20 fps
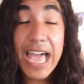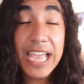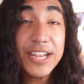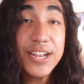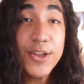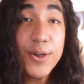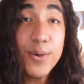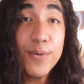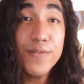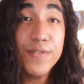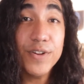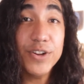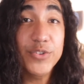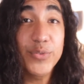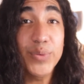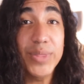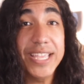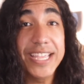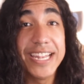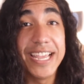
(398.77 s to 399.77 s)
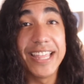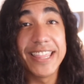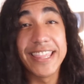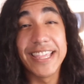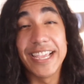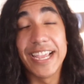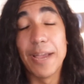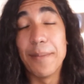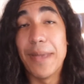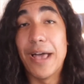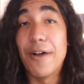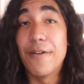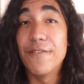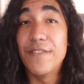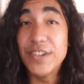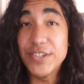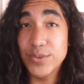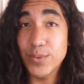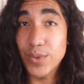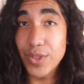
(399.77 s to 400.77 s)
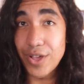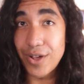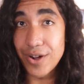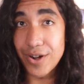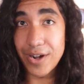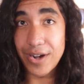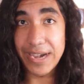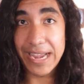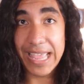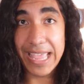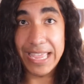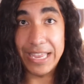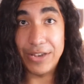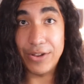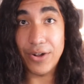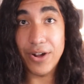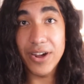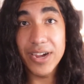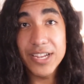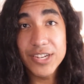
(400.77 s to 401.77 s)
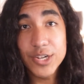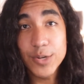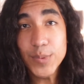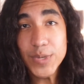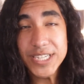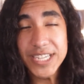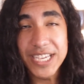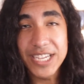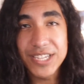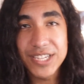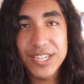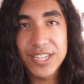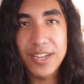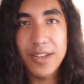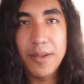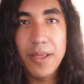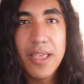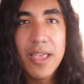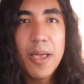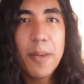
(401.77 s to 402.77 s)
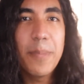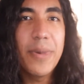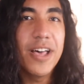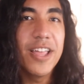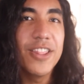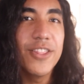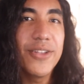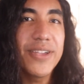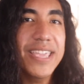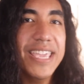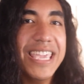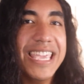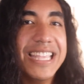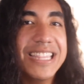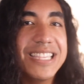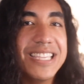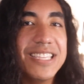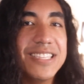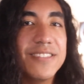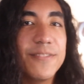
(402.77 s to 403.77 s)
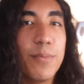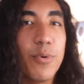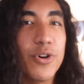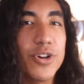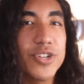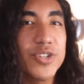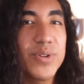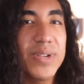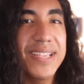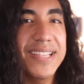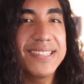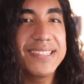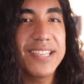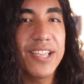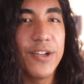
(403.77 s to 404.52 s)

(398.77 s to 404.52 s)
I know virtually nothing about visual art and art interpretation, but looking at these portraits